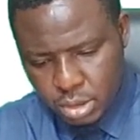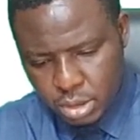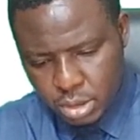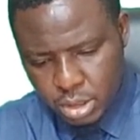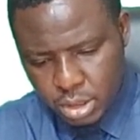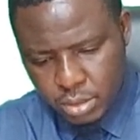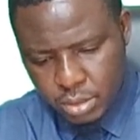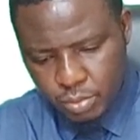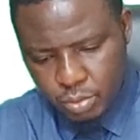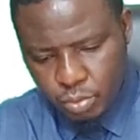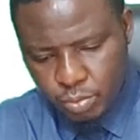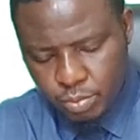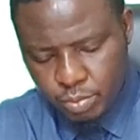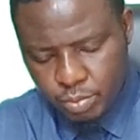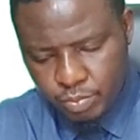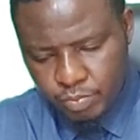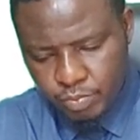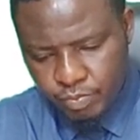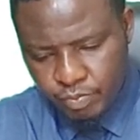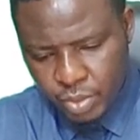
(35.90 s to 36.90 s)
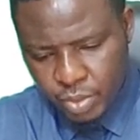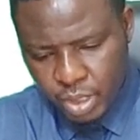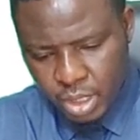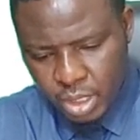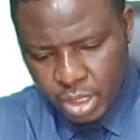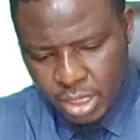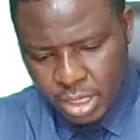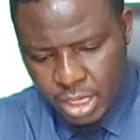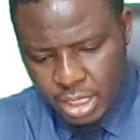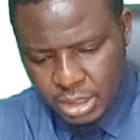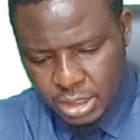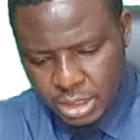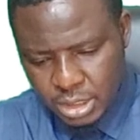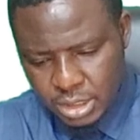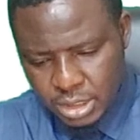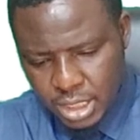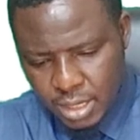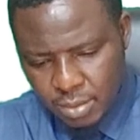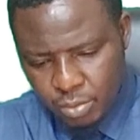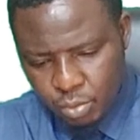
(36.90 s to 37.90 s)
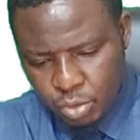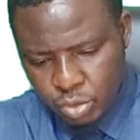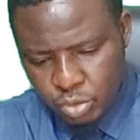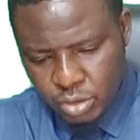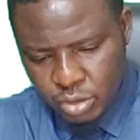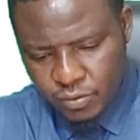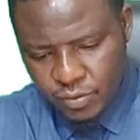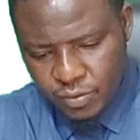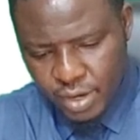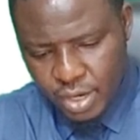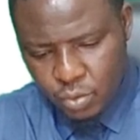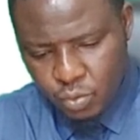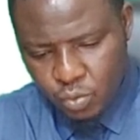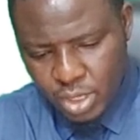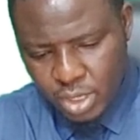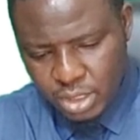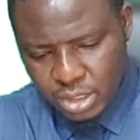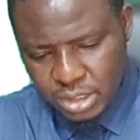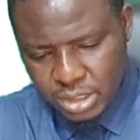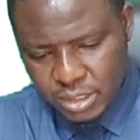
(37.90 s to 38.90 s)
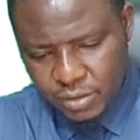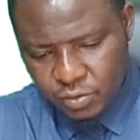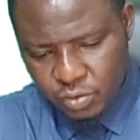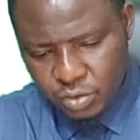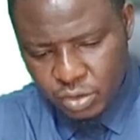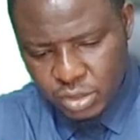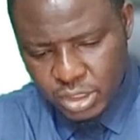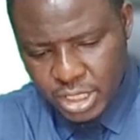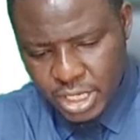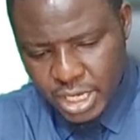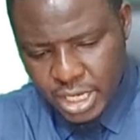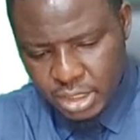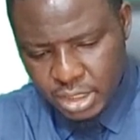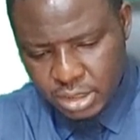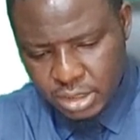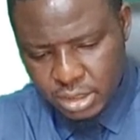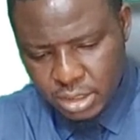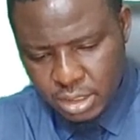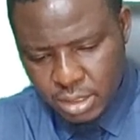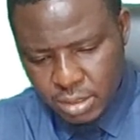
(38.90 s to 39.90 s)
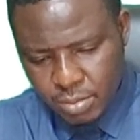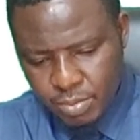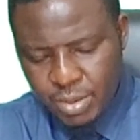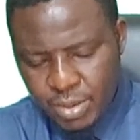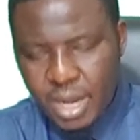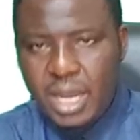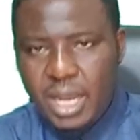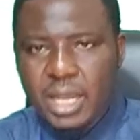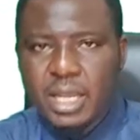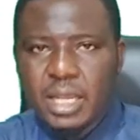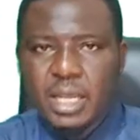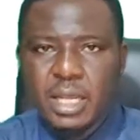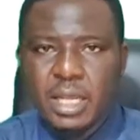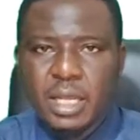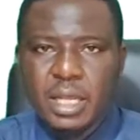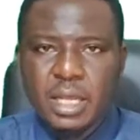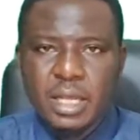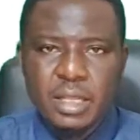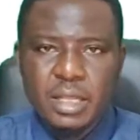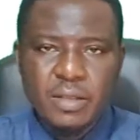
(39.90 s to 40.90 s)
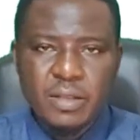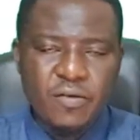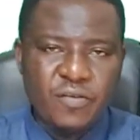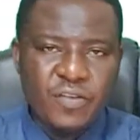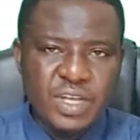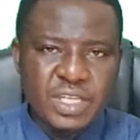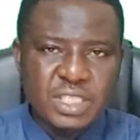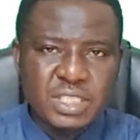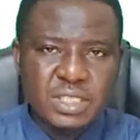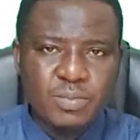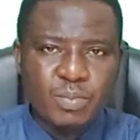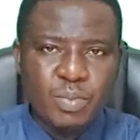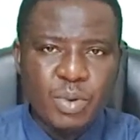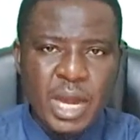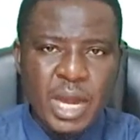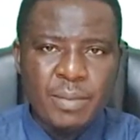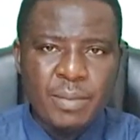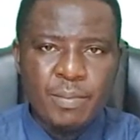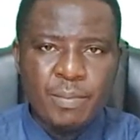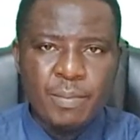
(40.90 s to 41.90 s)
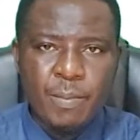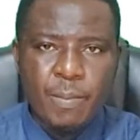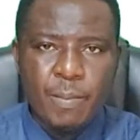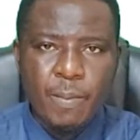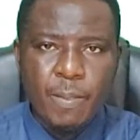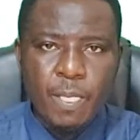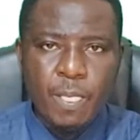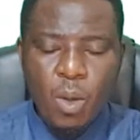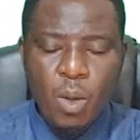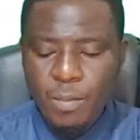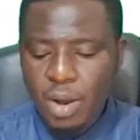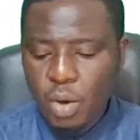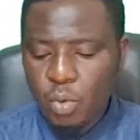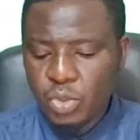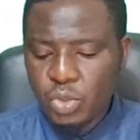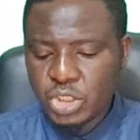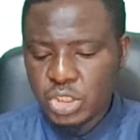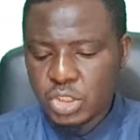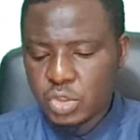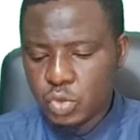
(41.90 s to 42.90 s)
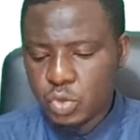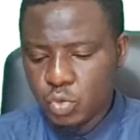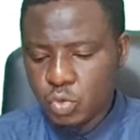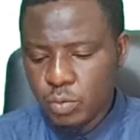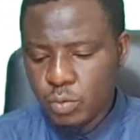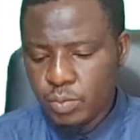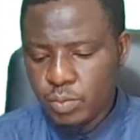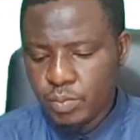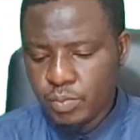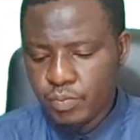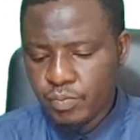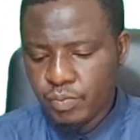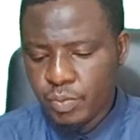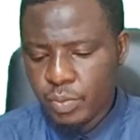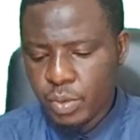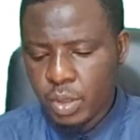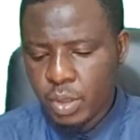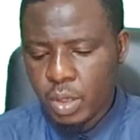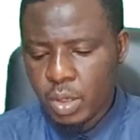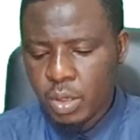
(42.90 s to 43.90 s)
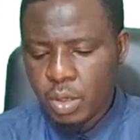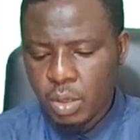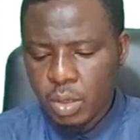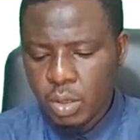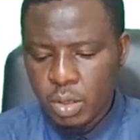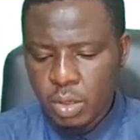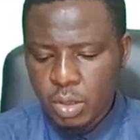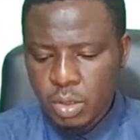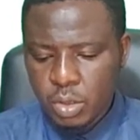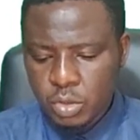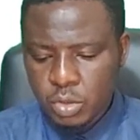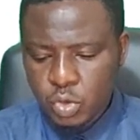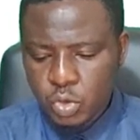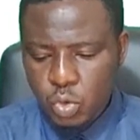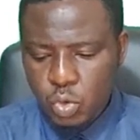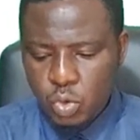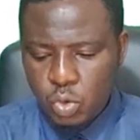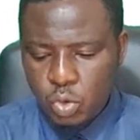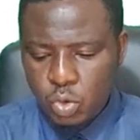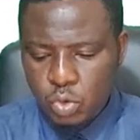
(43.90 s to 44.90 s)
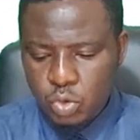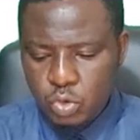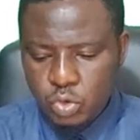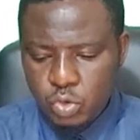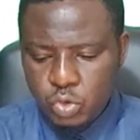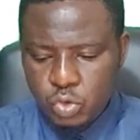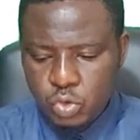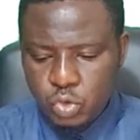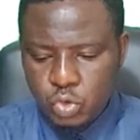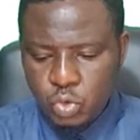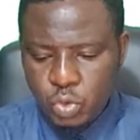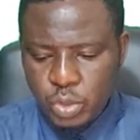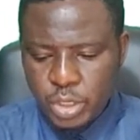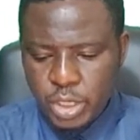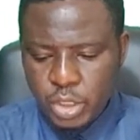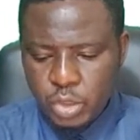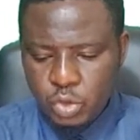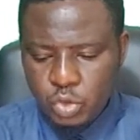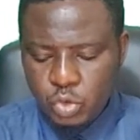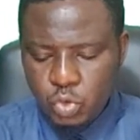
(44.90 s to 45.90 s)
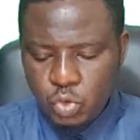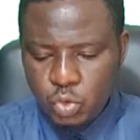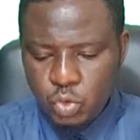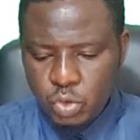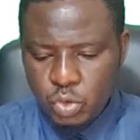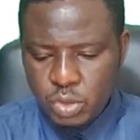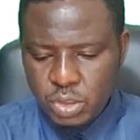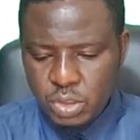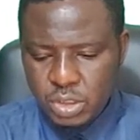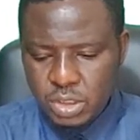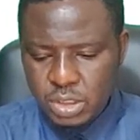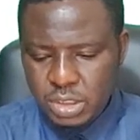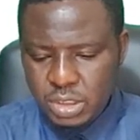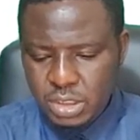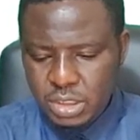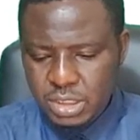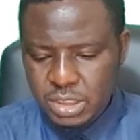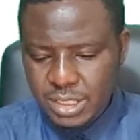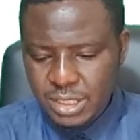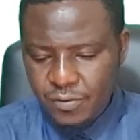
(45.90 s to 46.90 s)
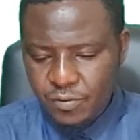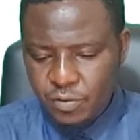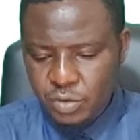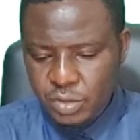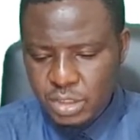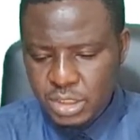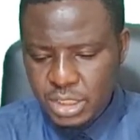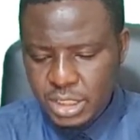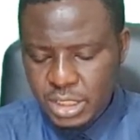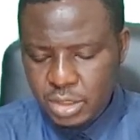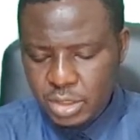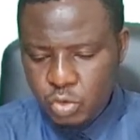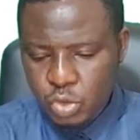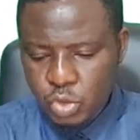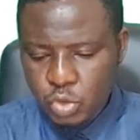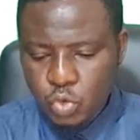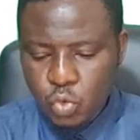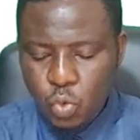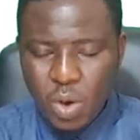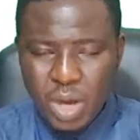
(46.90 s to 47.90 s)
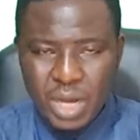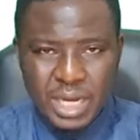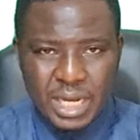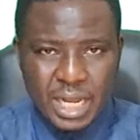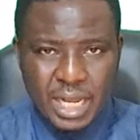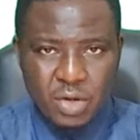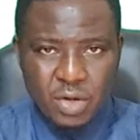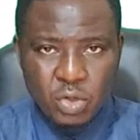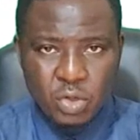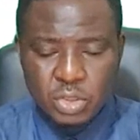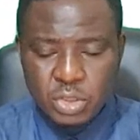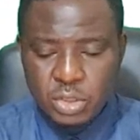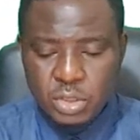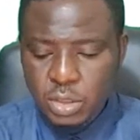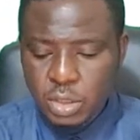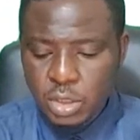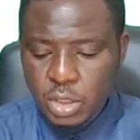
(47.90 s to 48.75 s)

table. That is, I'm going to divide 178 by the first prime number, which is 2. So 2 into 17, 2 into 1 it cannot,